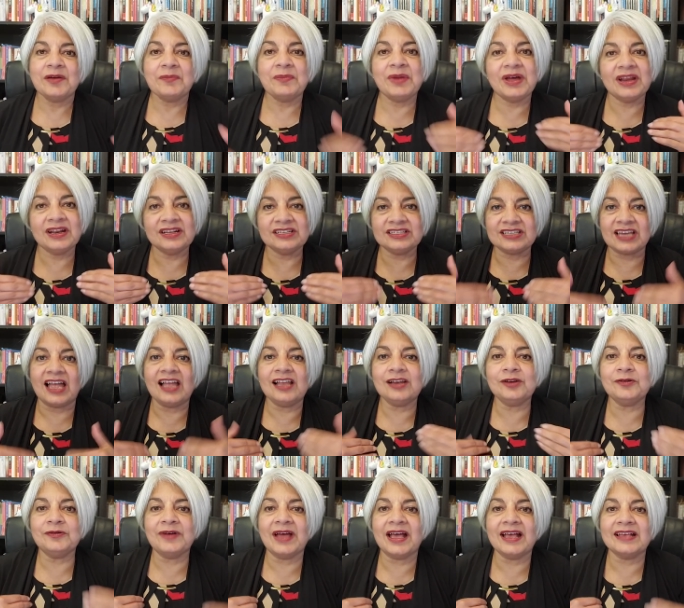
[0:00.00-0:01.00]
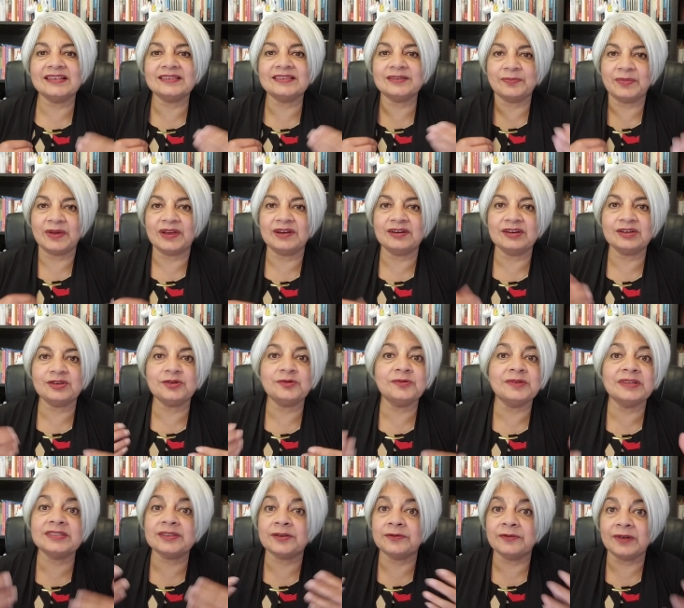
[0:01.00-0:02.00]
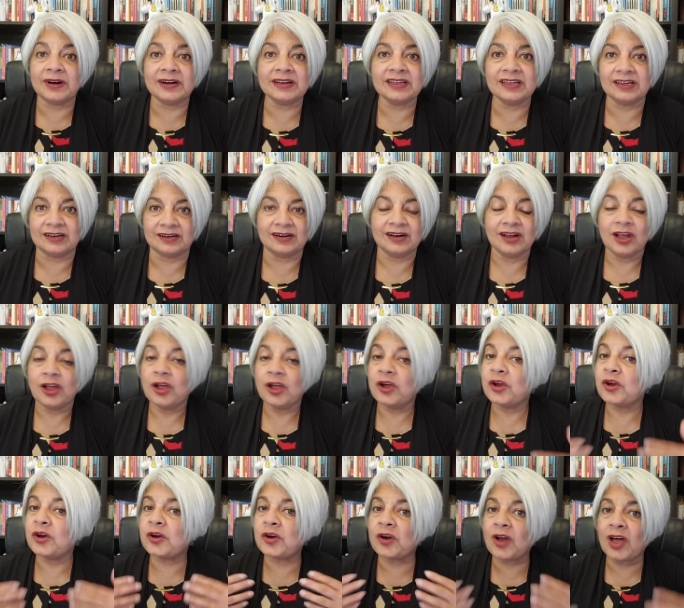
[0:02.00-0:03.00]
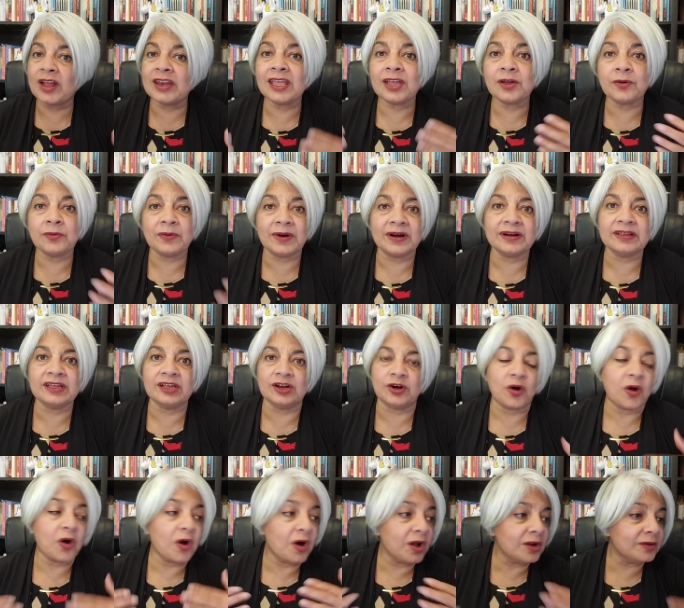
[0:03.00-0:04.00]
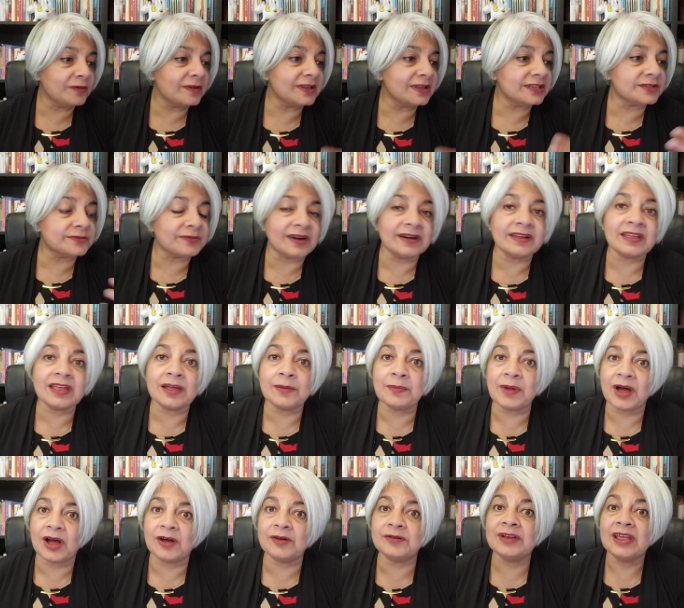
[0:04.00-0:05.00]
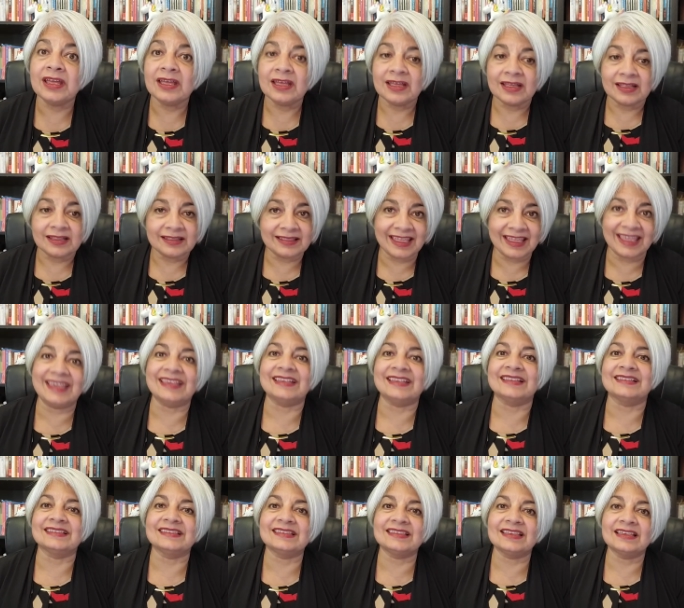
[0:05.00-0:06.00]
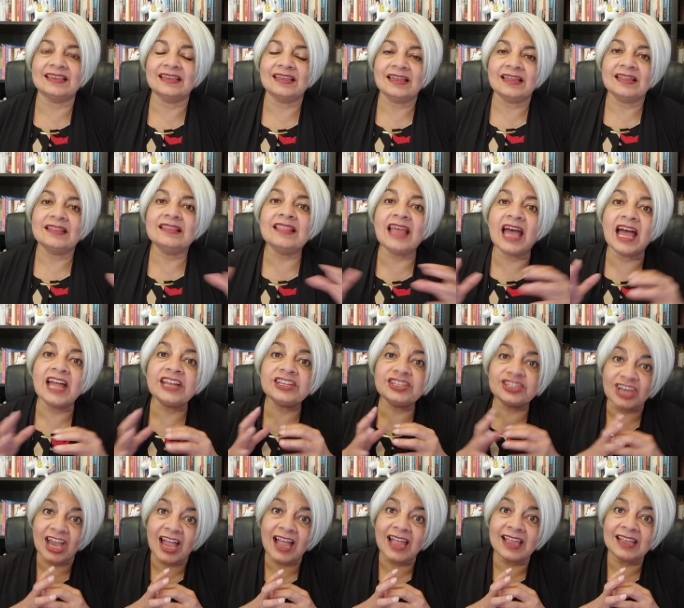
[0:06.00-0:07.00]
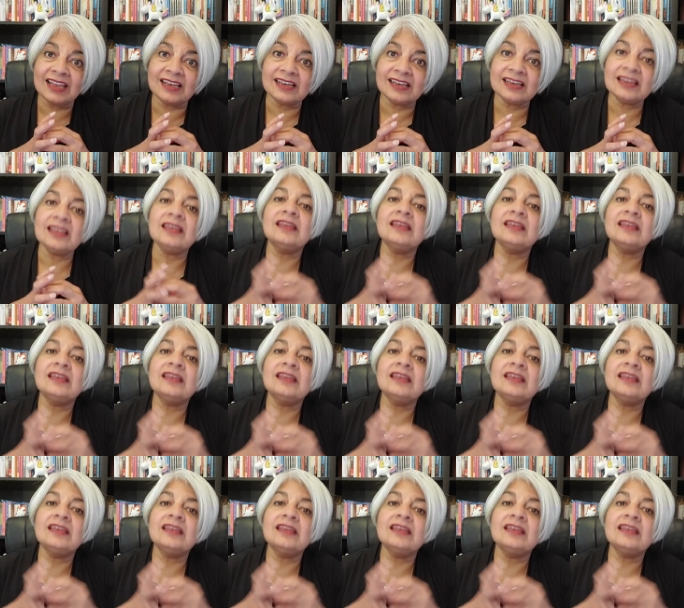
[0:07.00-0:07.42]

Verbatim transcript: but a child who has a parent who is a worrier, chronic worrier, always worrying about things, that child